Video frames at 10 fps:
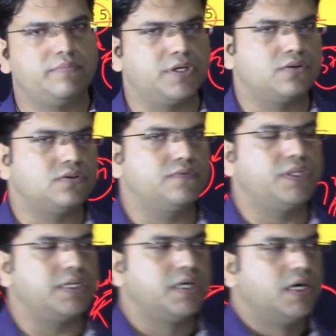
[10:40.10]
because of
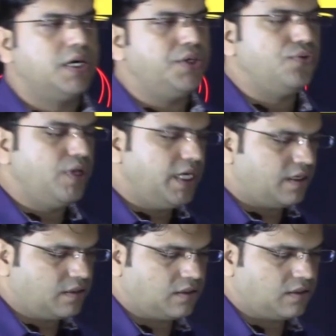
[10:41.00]
their unique